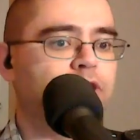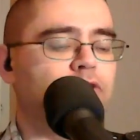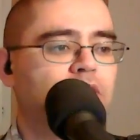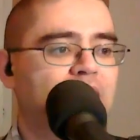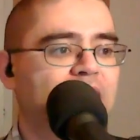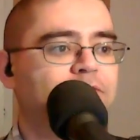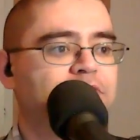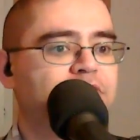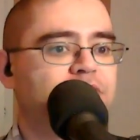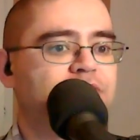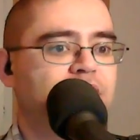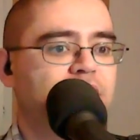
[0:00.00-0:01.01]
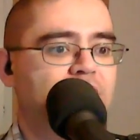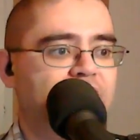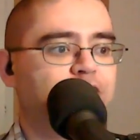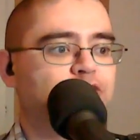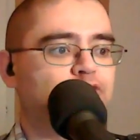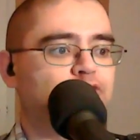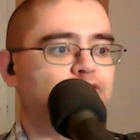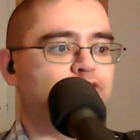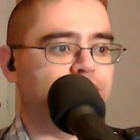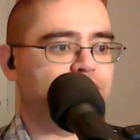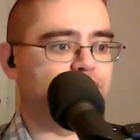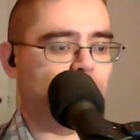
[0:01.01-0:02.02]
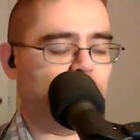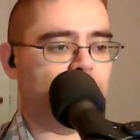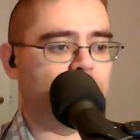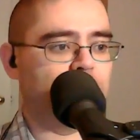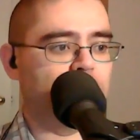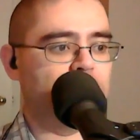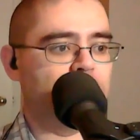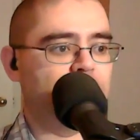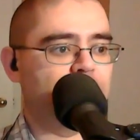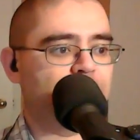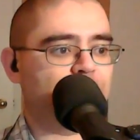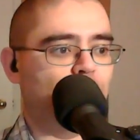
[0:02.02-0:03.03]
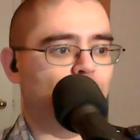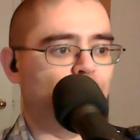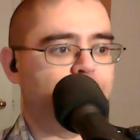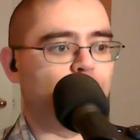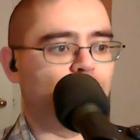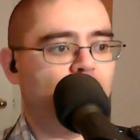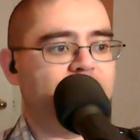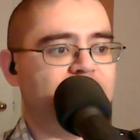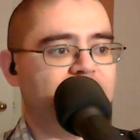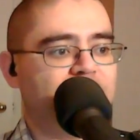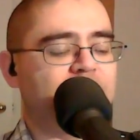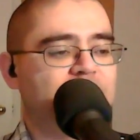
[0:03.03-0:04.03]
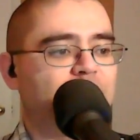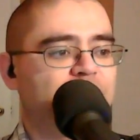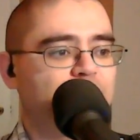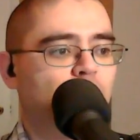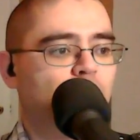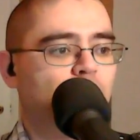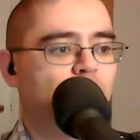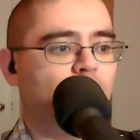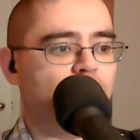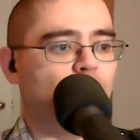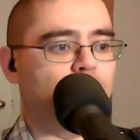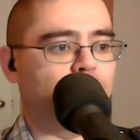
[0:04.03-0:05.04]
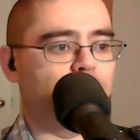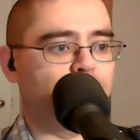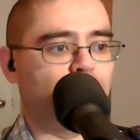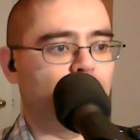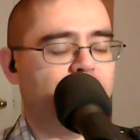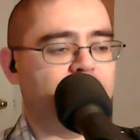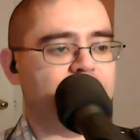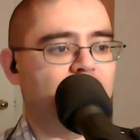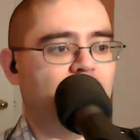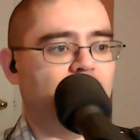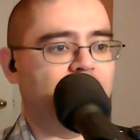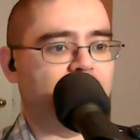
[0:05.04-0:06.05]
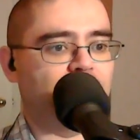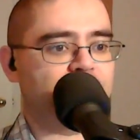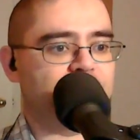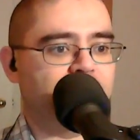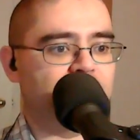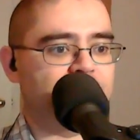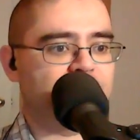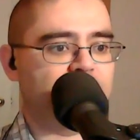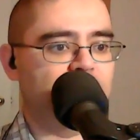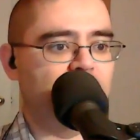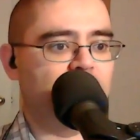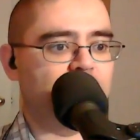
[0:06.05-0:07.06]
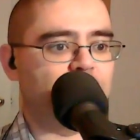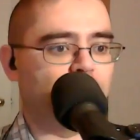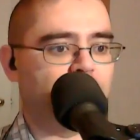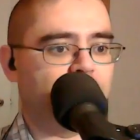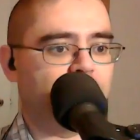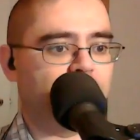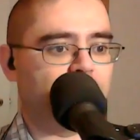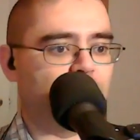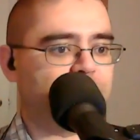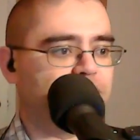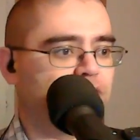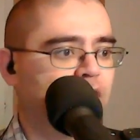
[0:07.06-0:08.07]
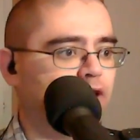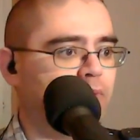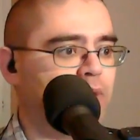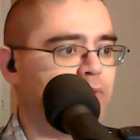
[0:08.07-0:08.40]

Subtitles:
left is the entrance door. So rear right, he does have a small corner. Rear right, that looks like it's a door that goes into, I don't know, maybe a